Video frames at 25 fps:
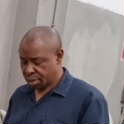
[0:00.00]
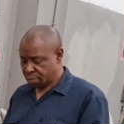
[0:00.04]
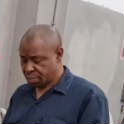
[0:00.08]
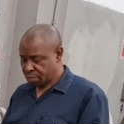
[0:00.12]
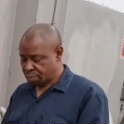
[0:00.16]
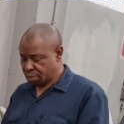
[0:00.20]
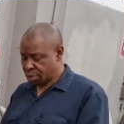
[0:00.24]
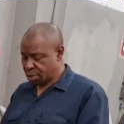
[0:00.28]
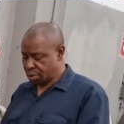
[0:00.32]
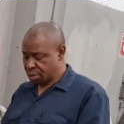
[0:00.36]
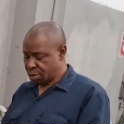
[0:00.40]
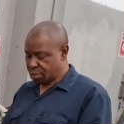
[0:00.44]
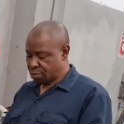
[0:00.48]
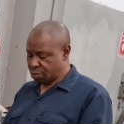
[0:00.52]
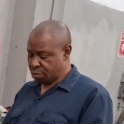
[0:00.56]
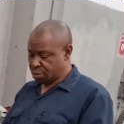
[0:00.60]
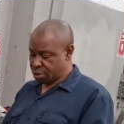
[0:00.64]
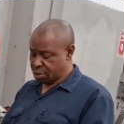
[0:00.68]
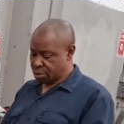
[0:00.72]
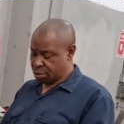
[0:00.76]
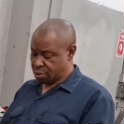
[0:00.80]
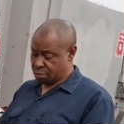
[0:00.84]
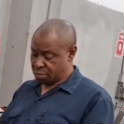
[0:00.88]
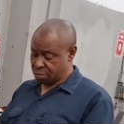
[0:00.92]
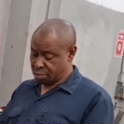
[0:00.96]
But you
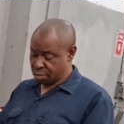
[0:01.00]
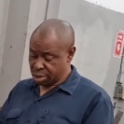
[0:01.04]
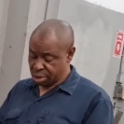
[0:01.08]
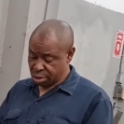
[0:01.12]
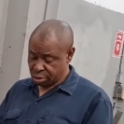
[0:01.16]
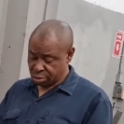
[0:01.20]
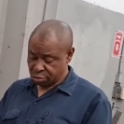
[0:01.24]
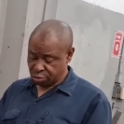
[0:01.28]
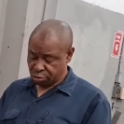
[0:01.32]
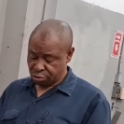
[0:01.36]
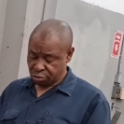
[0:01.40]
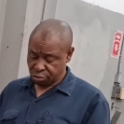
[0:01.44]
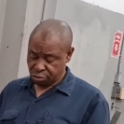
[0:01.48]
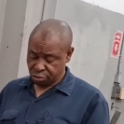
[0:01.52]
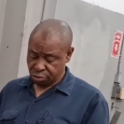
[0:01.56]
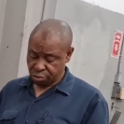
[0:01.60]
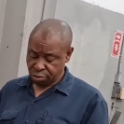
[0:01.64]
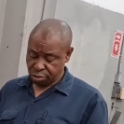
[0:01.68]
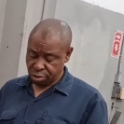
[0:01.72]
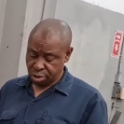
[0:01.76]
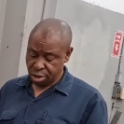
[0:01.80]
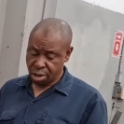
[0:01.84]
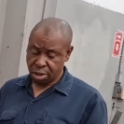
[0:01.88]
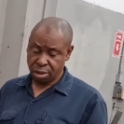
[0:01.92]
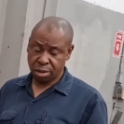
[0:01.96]
want to make sure
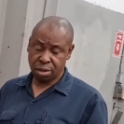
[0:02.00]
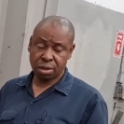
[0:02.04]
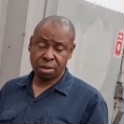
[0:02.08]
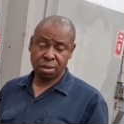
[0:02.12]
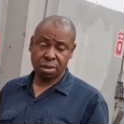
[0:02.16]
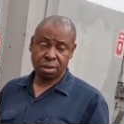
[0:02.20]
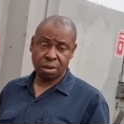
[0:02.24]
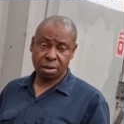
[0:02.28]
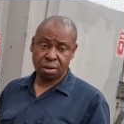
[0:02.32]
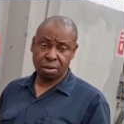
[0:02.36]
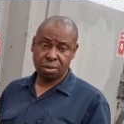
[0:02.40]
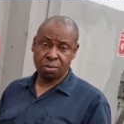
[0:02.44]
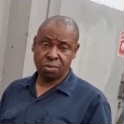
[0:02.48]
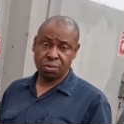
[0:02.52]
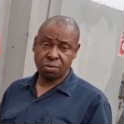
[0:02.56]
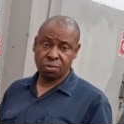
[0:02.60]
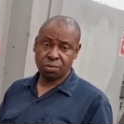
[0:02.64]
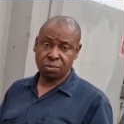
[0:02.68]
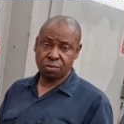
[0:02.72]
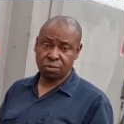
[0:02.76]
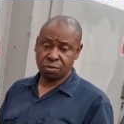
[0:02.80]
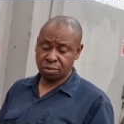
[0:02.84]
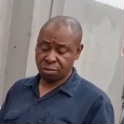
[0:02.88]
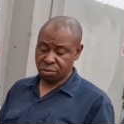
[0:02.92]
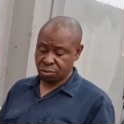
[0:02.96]
that you're not
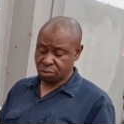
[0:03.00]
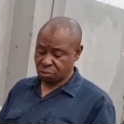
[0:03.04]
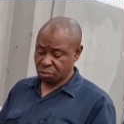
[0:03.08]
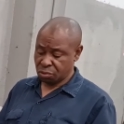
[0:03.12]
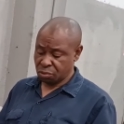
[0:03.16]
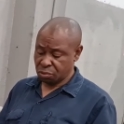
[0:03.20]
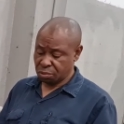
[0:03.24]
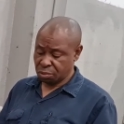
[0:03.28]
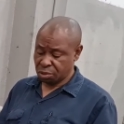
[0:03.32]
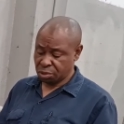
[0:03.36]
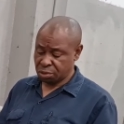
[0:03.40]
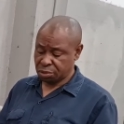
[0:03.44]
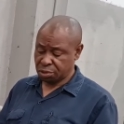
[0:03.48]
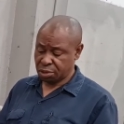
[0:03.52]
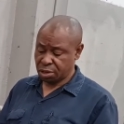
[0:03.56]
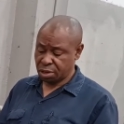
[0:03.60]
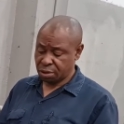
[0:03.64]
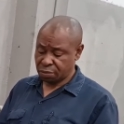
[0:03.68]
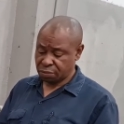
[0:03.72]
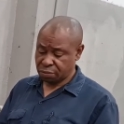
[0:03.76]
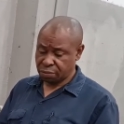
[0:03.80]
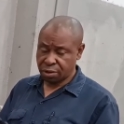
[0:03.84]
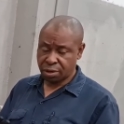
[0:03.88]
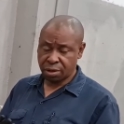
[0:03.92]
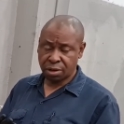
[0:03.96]
using too much
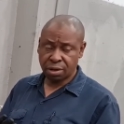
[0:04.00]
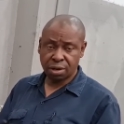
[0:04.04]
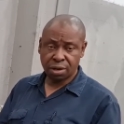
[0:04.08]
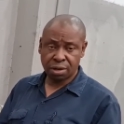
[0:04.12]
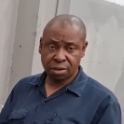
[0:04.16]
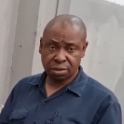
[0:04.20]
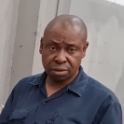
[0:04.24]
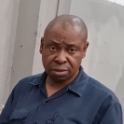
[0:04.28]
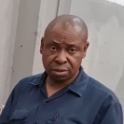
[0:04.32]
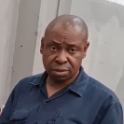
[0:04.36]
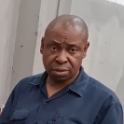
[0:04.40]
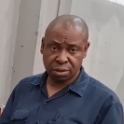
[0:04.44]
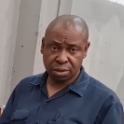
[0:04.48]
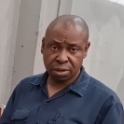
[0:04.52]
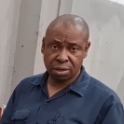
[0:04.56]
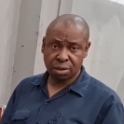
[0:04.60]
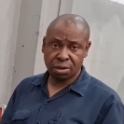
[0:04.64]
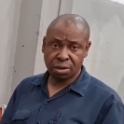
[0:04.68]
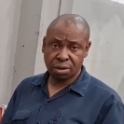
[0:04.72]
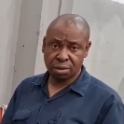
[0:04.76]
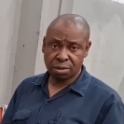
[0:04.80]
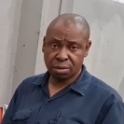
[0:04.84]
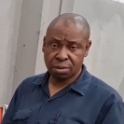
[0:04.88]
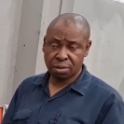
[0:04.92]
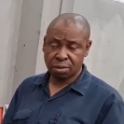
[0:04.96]
of a cotton
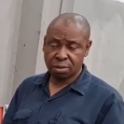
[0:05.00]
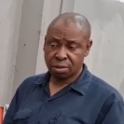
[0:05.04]
cloth.